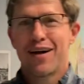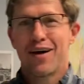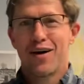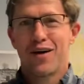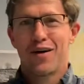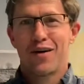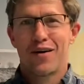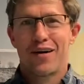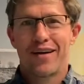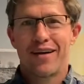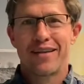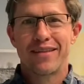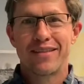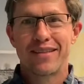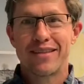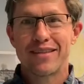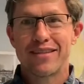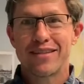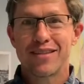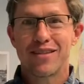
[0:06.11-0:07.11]
All right,
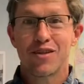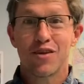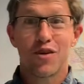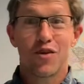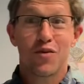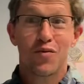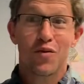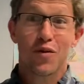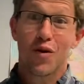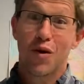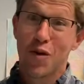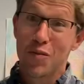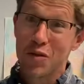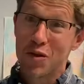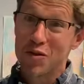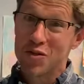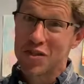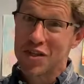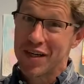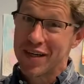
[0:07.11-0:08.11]
so we're
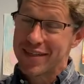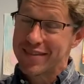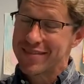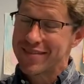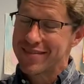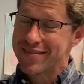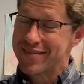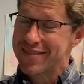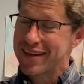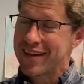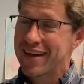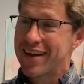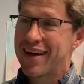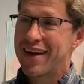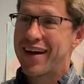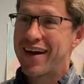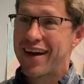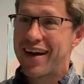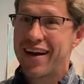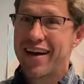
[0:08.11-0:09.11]
almost done.
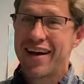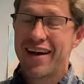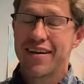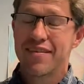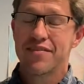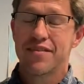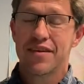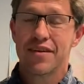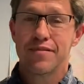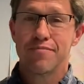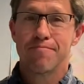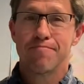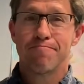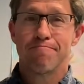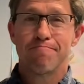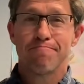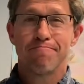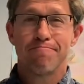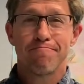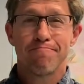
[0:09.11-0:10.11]
I have
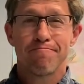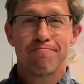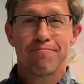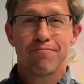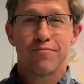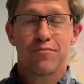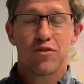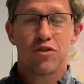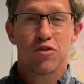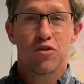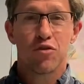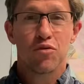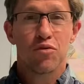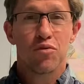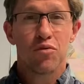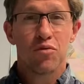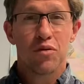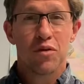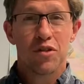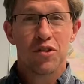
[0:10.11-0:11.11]

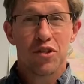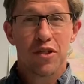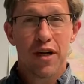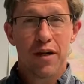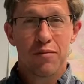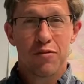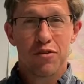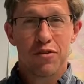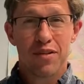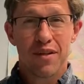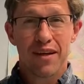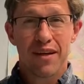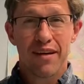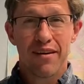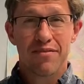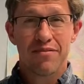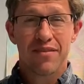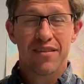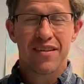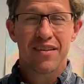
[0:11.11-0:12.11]
2 chapters left,
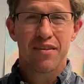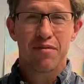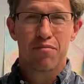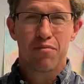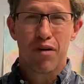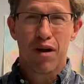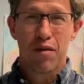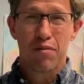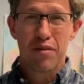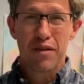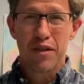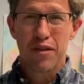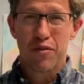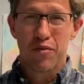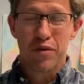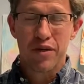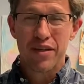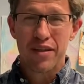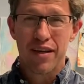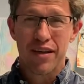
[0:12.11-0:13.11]
probably
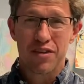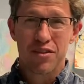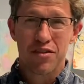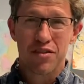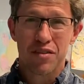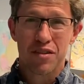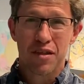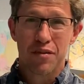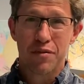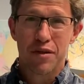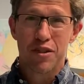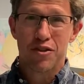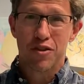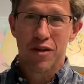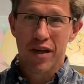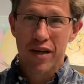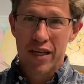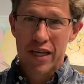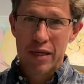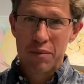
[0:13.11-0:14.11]
3 lectures. I'm gonna
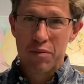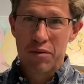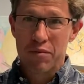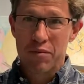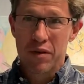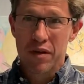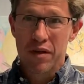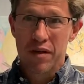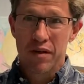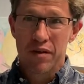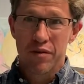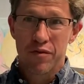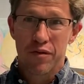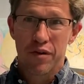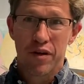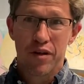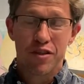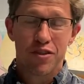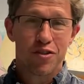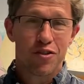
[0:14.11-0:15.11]
try to keep them
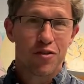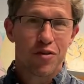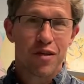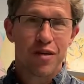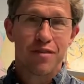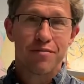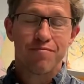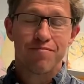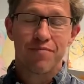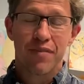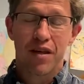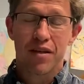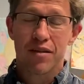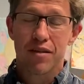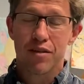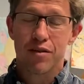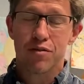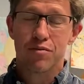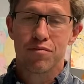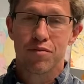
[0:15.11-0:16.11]
very short. I
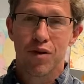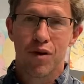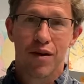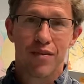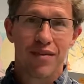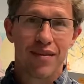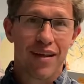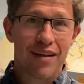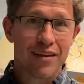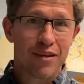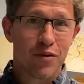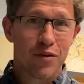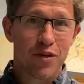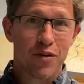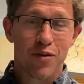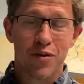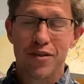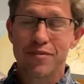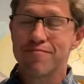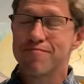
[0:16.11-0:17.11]
know you'll have a lot going
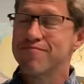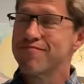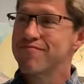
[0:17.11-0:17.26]
on,